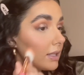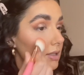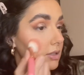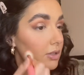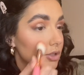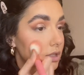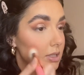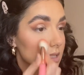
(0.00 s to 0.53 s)
to
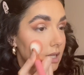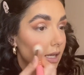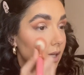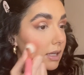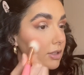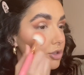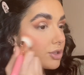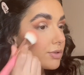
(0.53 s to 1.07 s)
just like, it
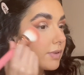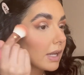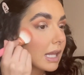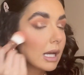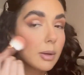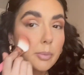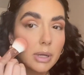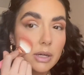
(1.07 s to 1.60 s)
just felt like a
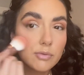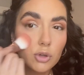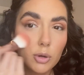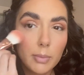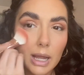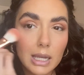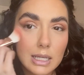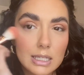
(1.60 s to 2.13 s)
bit of
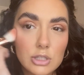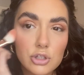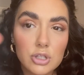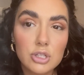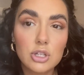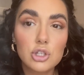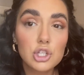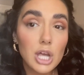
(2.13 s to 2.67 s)
normality just to
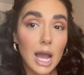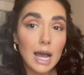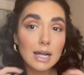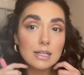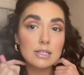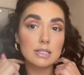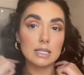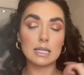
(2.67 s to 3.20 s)
chat
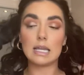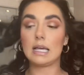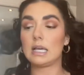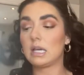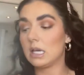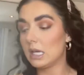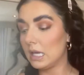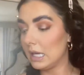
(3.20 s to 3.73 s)
and like
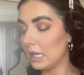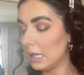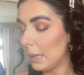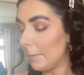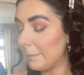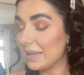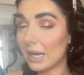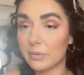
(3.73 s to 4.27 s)

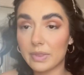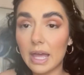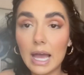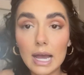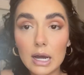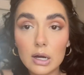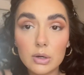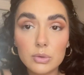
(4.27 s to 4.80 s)
be out the
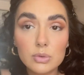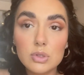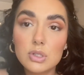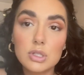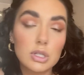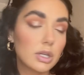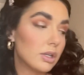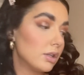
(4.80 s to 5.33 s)
house.
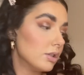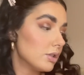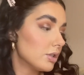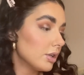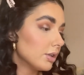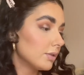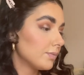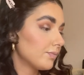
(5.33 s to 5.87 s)
And
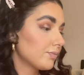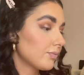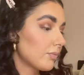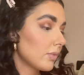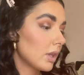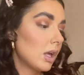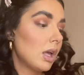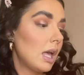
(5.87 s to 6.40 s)

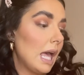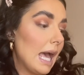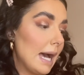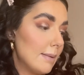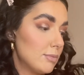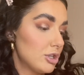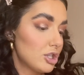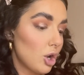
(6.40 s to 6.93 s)
I'm
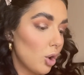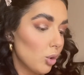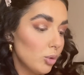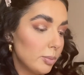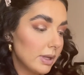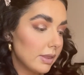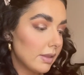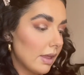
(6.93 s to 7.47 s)
just
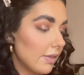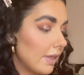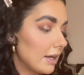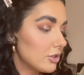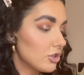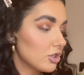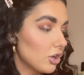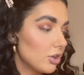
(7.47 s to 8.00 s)
hoping that that
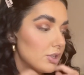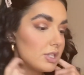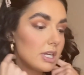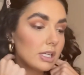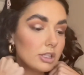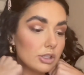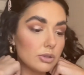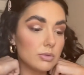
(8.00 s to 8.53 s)
just
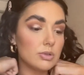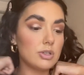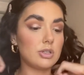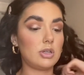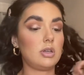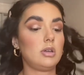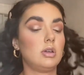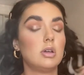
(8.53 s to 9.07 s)
continues
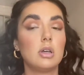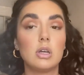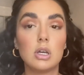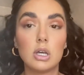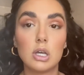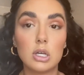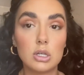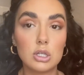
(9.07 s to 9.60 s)

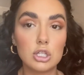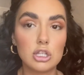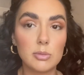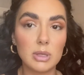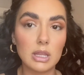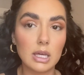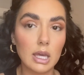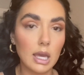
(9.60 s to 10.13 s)
to be the
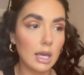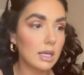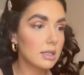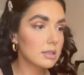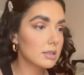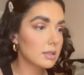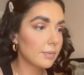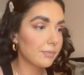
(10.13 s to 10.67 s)

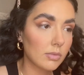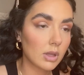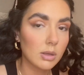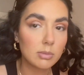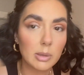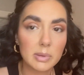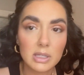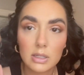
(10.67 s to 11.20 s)
case.
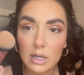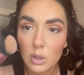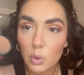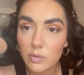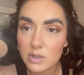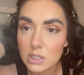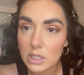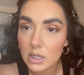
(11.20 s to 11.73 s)
Maybe I
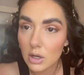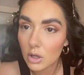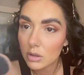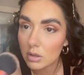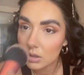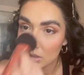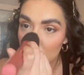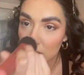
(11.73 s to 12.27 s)
overdid it
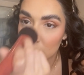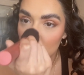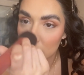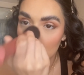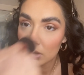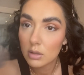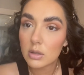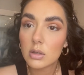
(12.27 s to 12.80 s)

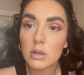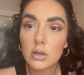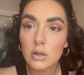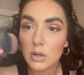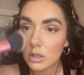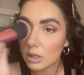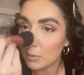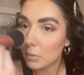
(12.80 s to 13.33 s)
on
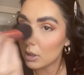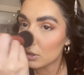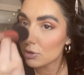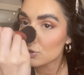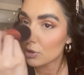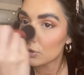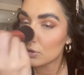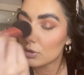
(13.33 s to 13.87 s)
the blush on
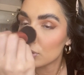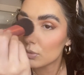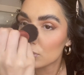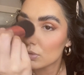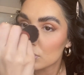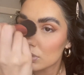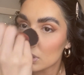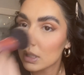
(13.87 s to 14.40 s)
the
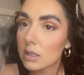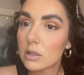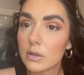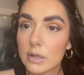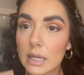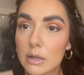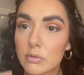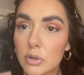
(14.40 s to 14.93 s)
nose,
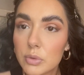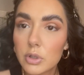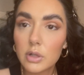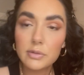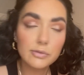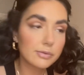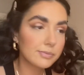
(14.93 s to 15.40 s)
like Rudolph.